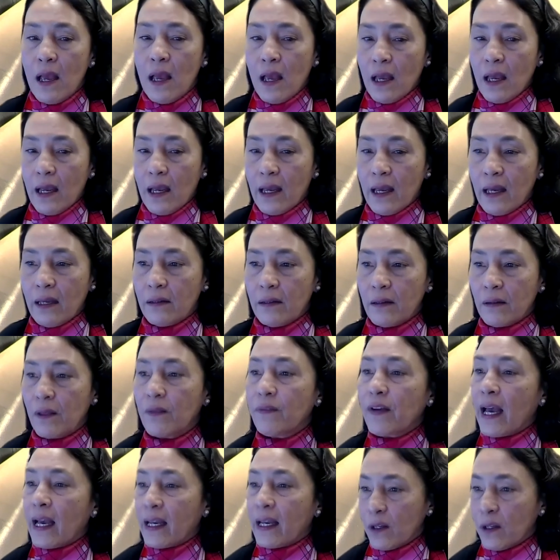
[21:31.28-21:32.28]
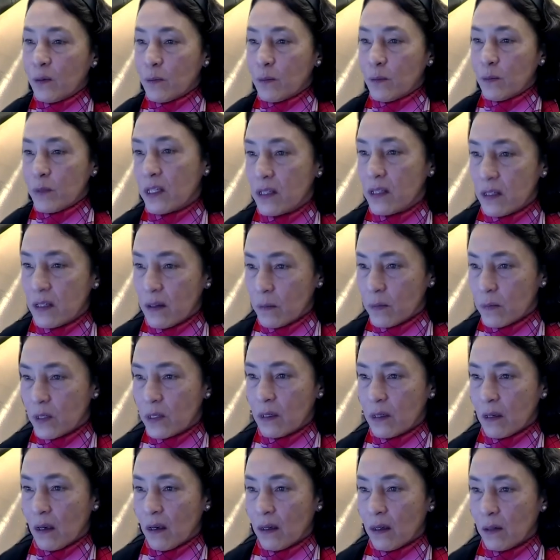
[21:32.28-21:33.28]
and the vacuum systems
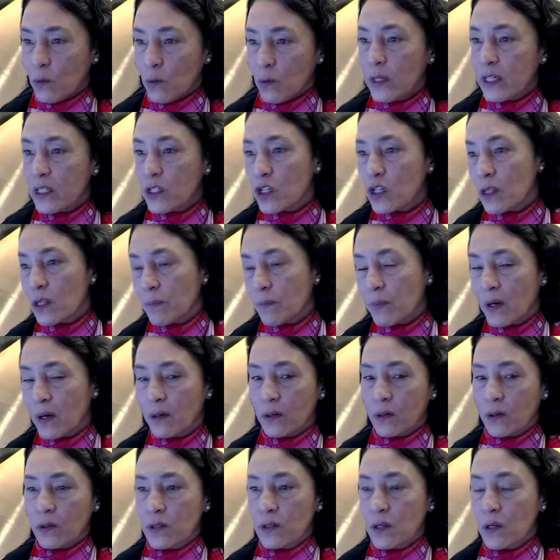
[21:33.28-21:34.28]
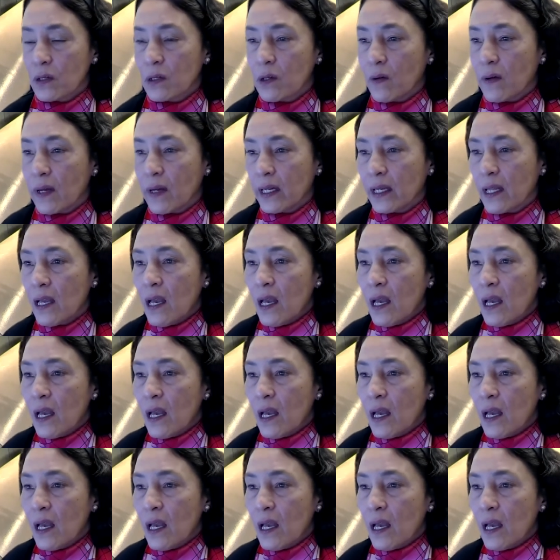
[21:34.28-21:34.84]
uh, in which the particles are going.